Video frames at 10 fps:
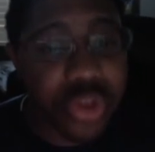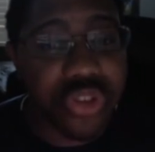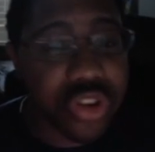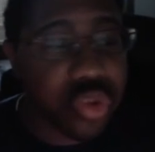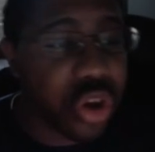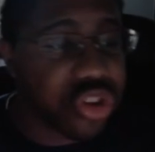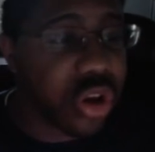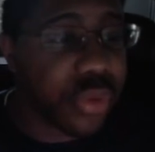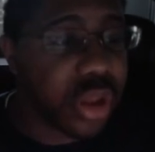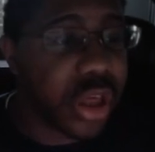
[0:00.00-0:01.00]
the situation
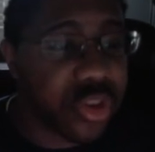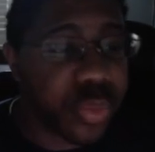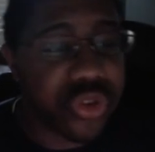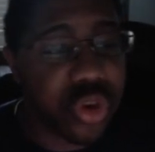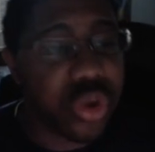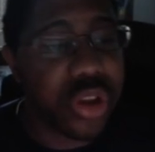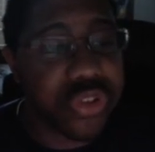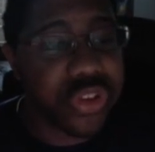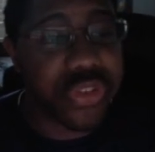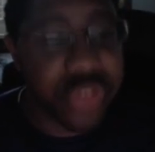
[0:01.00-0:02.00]
of the latest Pixar
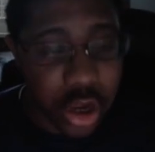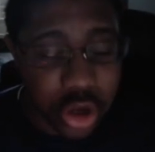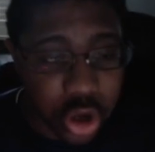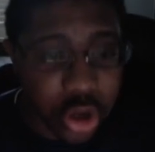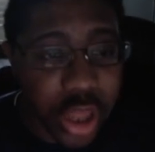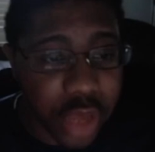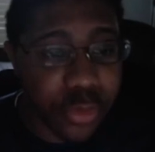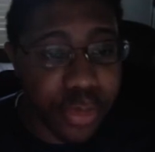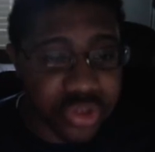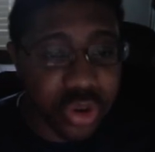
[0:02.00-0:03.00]
releases is not good, and
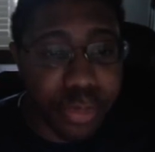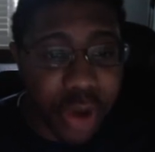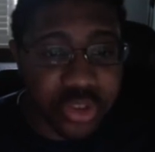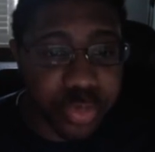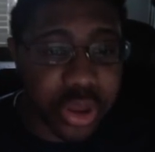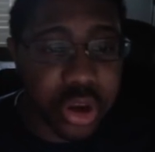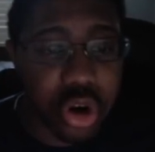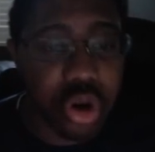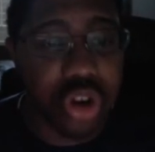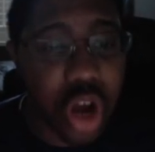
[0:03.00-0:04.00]
for Pixar boss
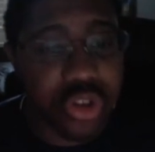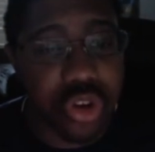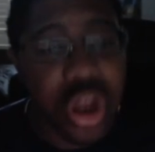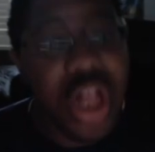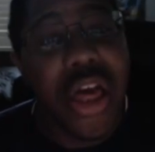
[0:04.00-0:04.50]
Peter Docter,